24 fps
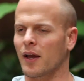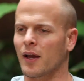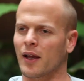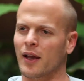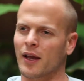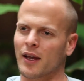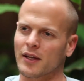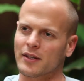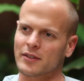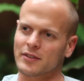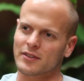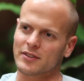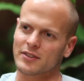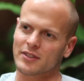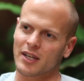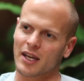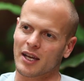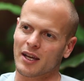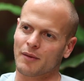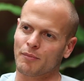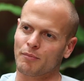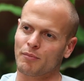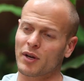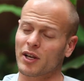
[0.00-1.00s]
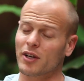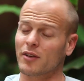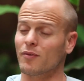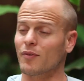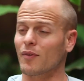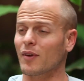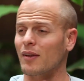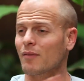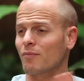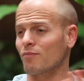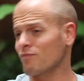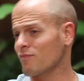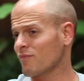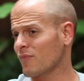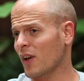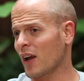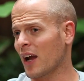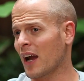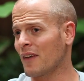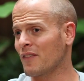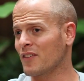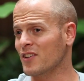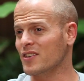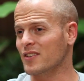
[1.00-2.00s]
And but
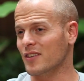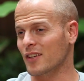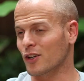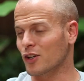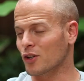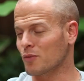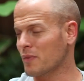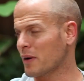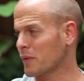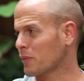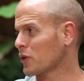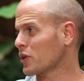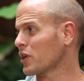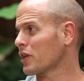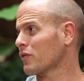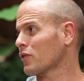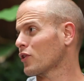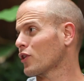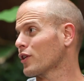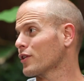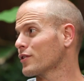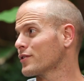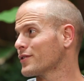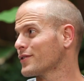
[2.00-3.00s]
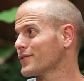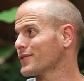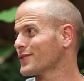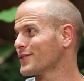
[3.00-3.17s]
obviously, a good memory never hurts.